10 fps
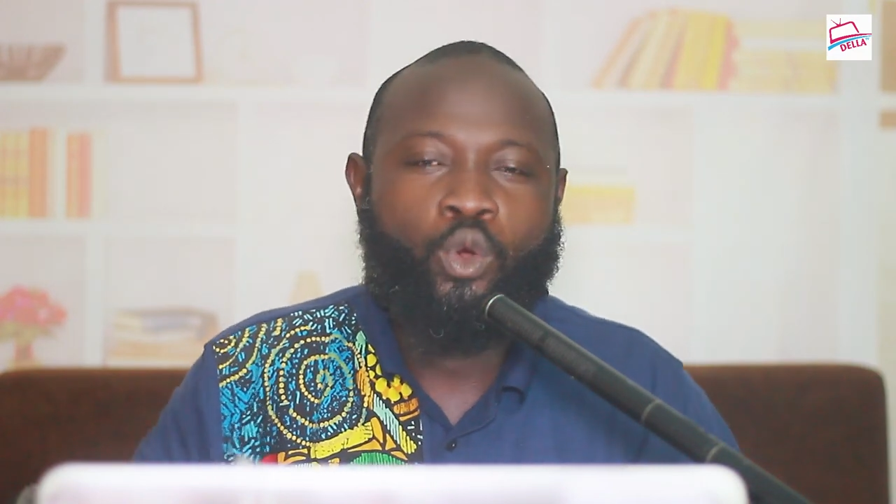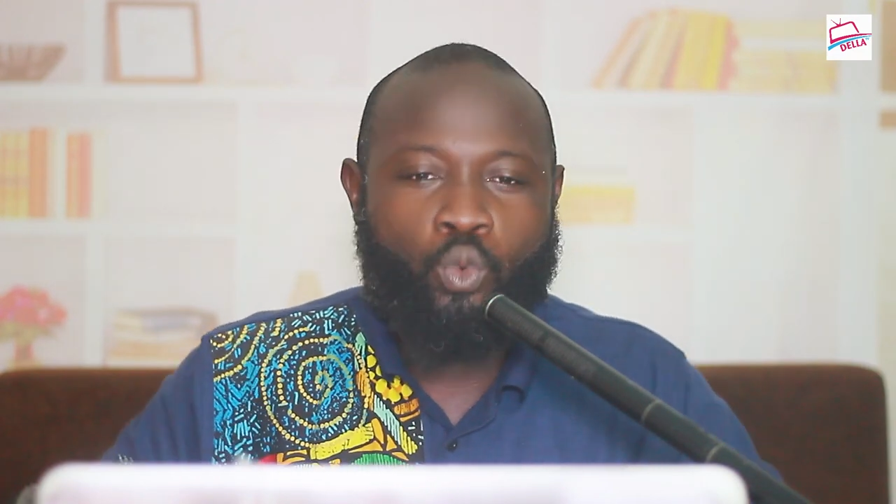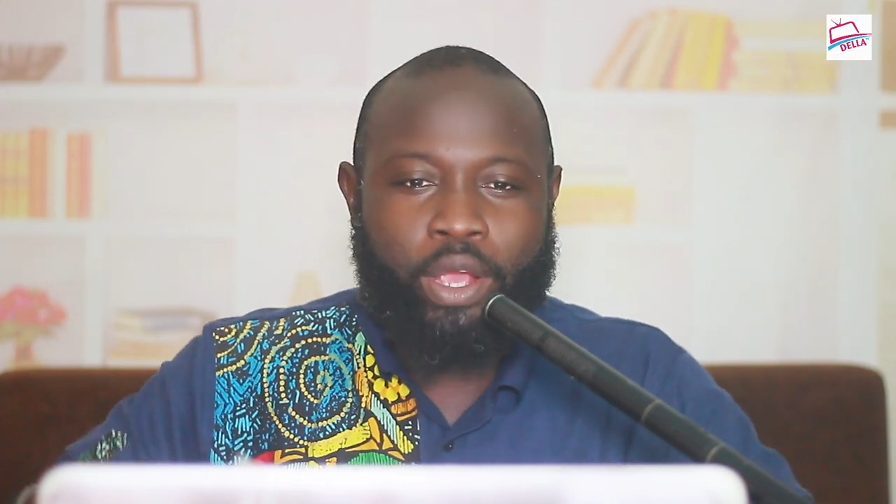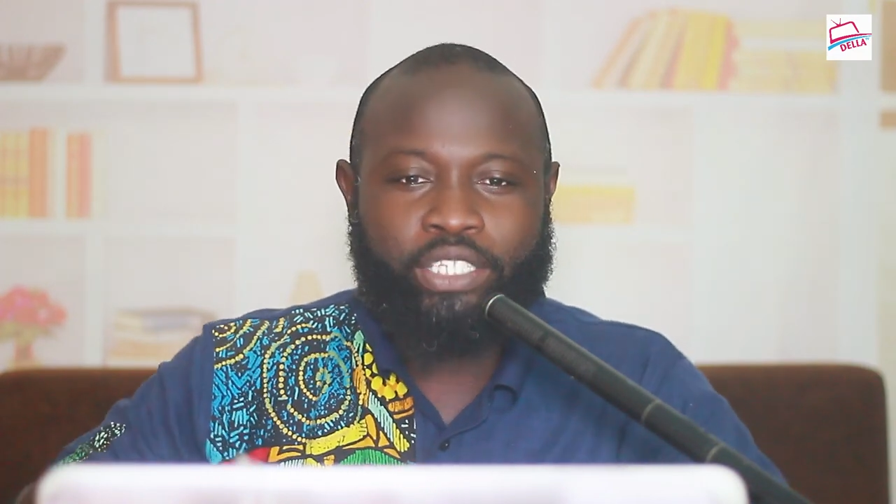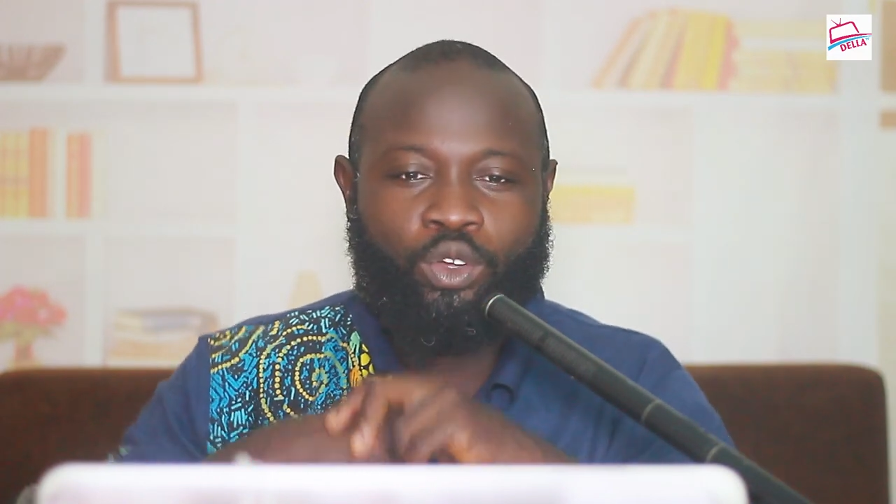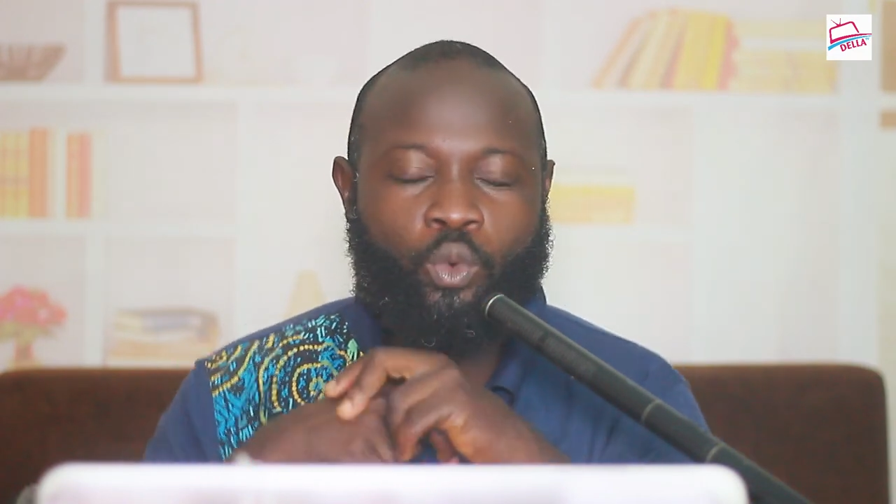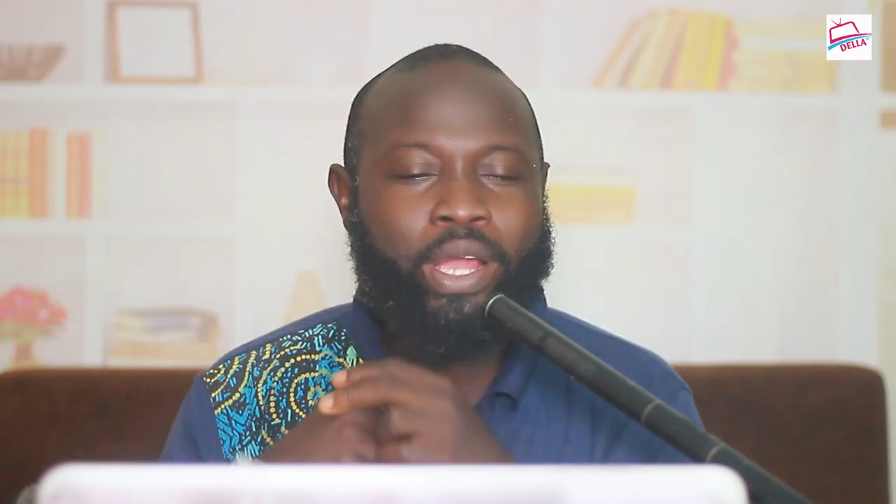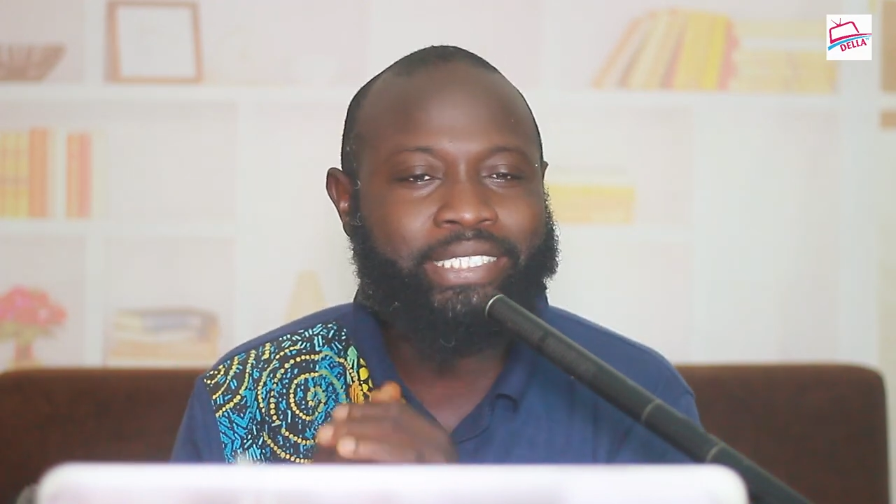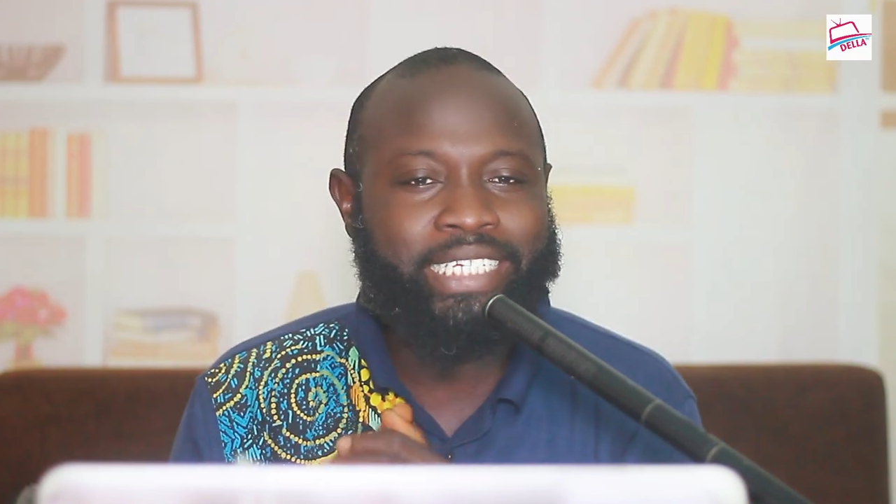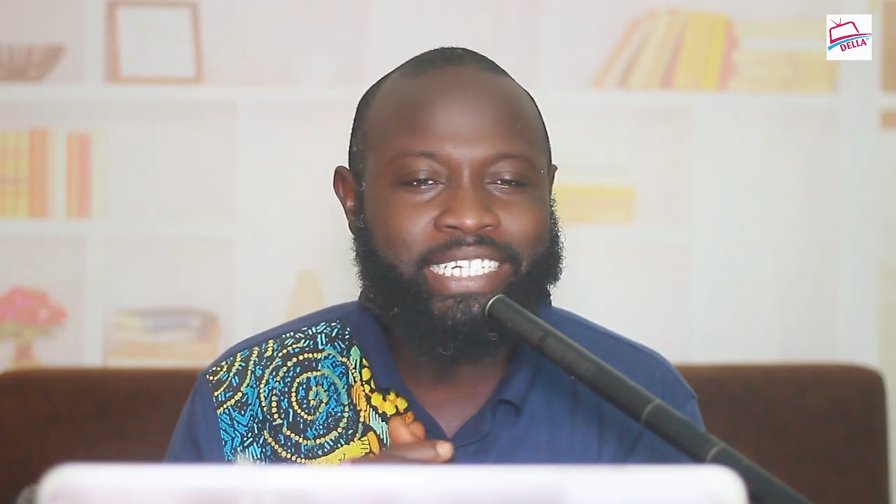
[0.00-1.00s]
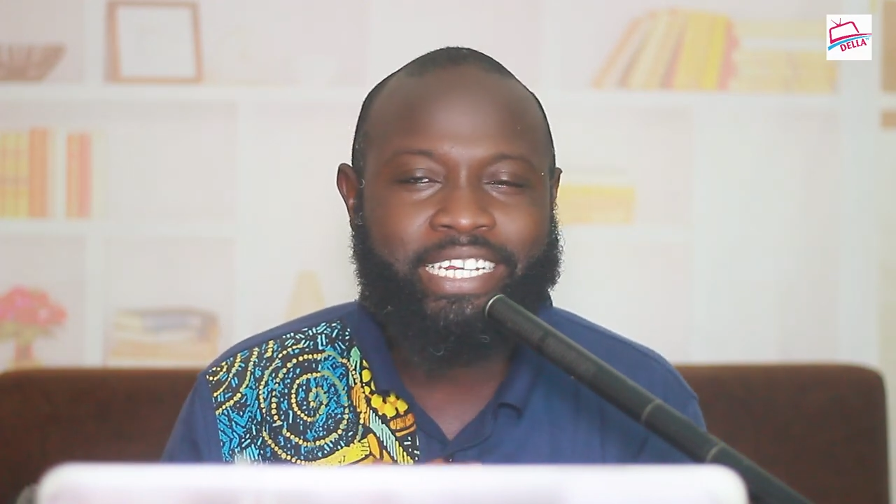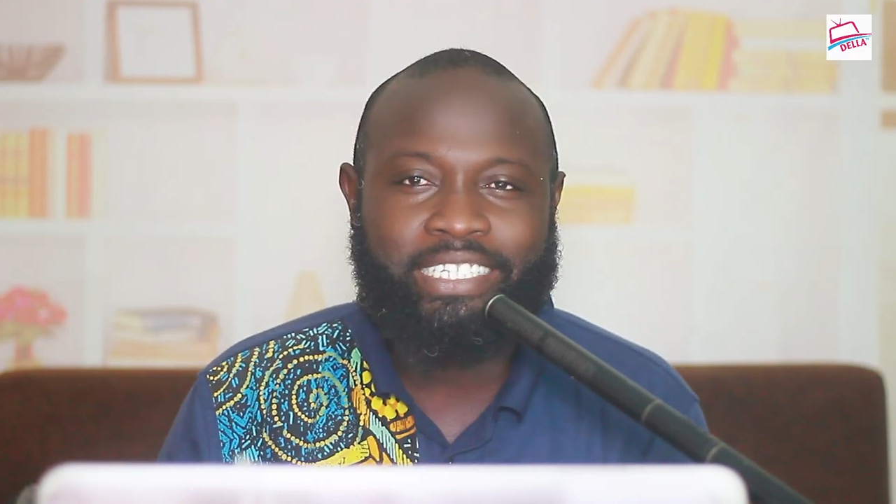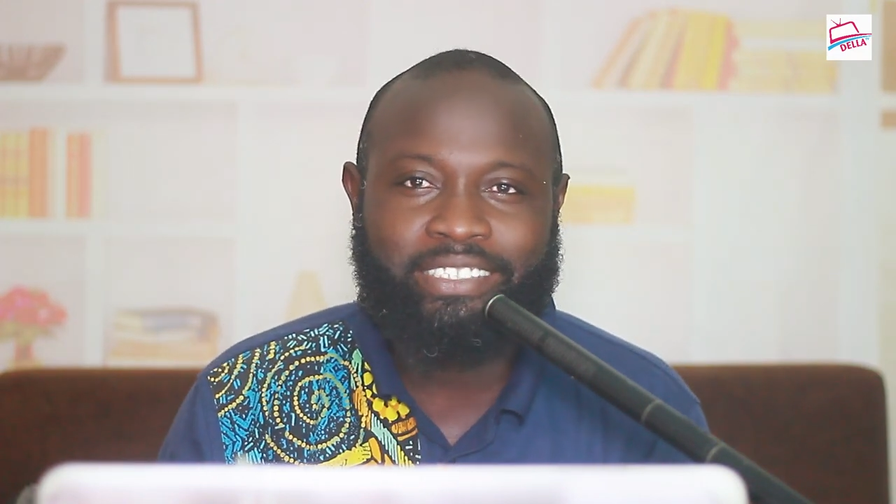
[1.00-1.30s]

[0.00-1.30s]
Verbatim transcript: ways of waiting, they